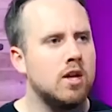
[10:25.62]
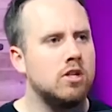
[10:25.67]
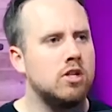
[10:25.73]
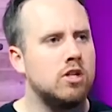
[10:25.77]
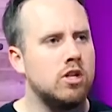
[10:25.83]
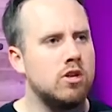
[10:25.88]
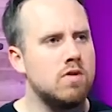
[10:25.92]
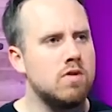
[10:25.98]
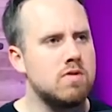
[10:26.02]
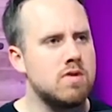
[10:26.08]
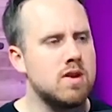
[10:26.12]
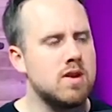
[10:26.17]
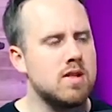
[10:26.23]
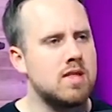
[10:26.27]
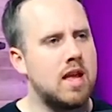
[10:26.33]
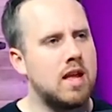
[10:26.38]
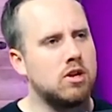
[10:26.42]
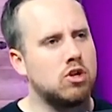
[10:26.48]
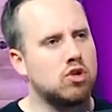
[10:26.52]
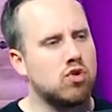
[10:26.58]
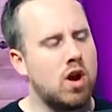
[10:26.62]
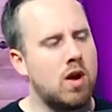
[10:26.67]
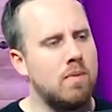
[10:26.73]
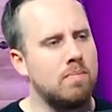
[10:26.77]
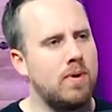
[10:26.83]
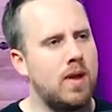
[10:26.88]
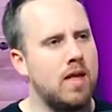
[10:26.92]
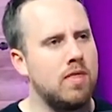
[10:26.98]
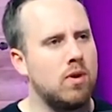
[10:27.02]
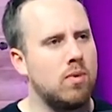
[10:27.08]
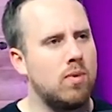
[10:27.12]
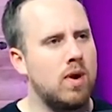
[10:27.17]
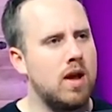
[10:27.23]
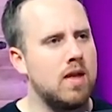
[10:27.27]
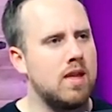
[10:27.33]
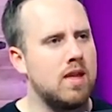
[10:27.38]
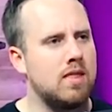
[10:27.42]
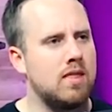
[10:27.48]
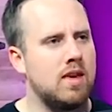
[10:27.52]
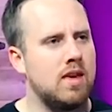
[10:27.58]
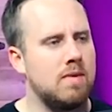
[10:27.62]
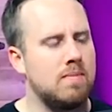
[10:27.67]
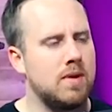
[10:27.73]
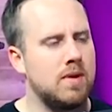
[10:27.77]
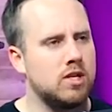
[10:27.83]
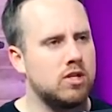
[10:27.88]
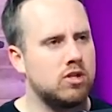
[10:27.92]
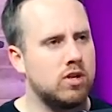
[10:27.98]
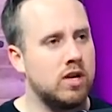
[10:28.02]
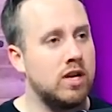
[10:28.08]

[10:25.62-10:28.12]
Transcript: Do you think that Trump and the way that the administ-